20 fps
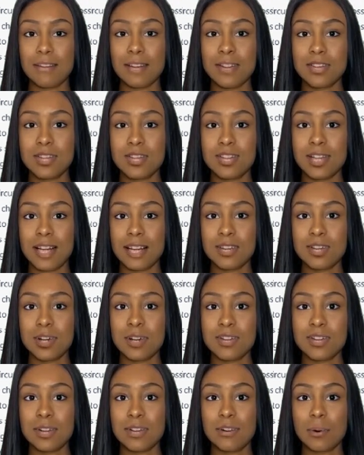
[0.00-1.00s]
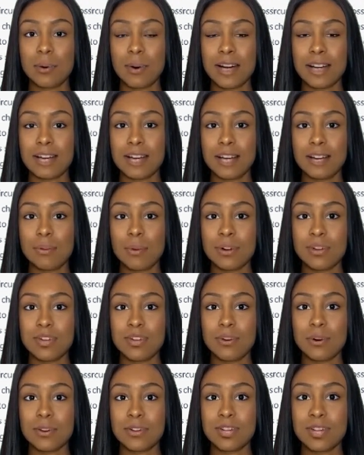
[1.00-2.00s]
The stages of grieving were
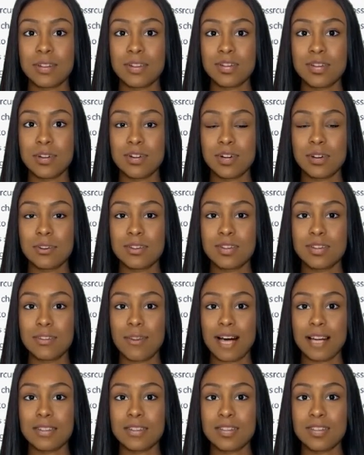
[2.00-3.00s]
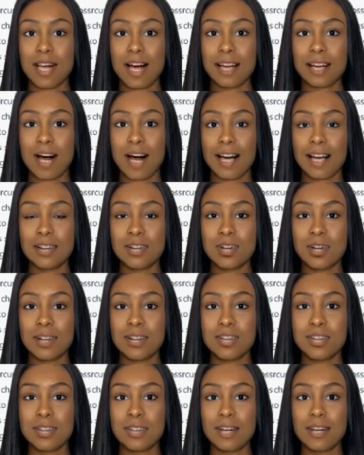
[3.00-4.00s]
first introduced by
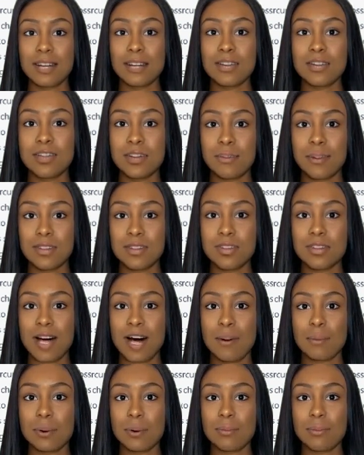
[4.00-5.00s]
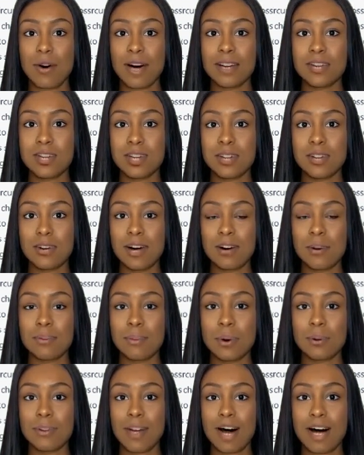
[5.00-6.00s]
psychiatrist Elizabeth Kubler-Ross in
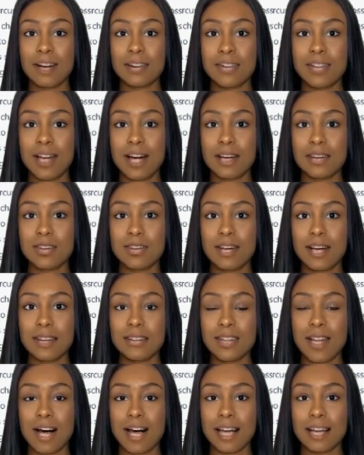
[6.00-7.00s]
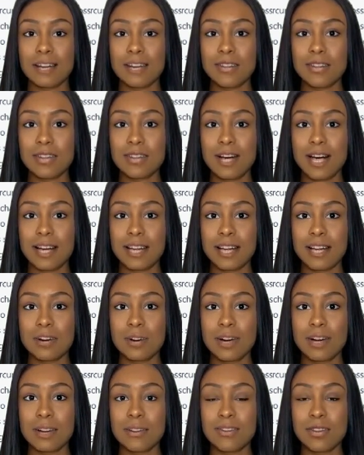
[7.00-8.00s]
her book on death and dying, and
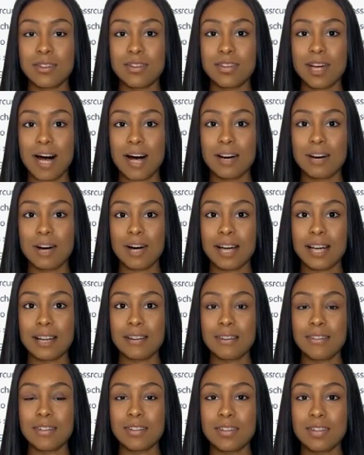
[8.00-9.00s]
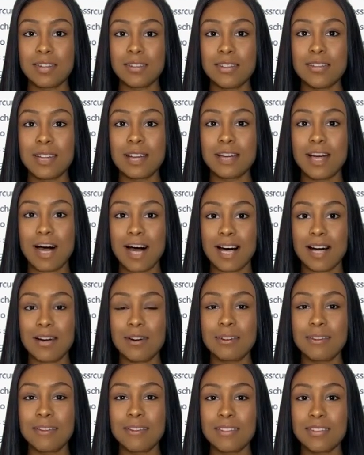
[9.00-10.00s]
include the following.
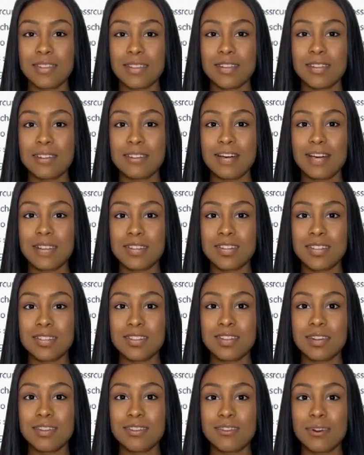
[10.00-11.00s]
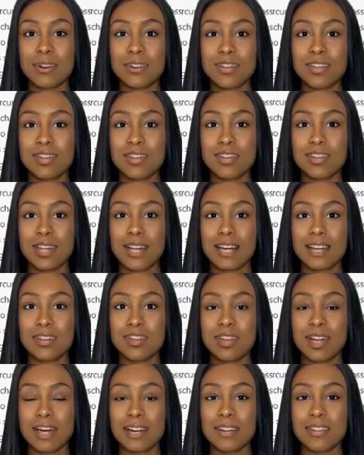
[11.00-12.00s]
Denial. This is the first
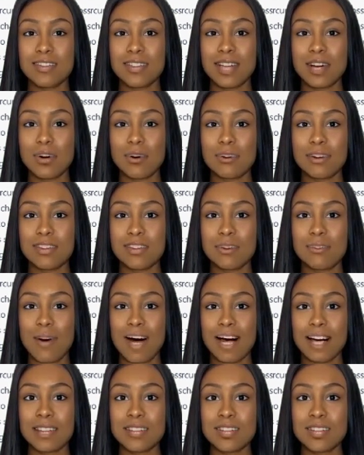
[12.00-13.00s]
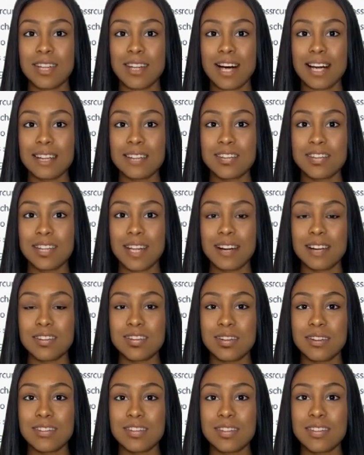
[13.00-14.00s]
stage and is characterized by a
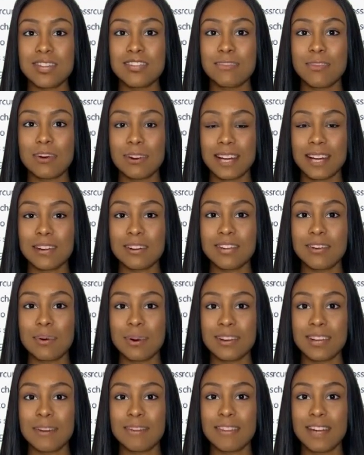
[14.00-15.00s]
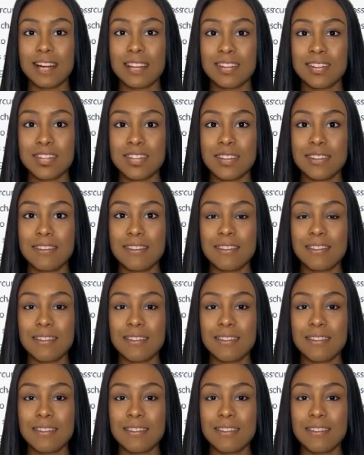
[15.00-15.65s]
sense of disbelief or numbness.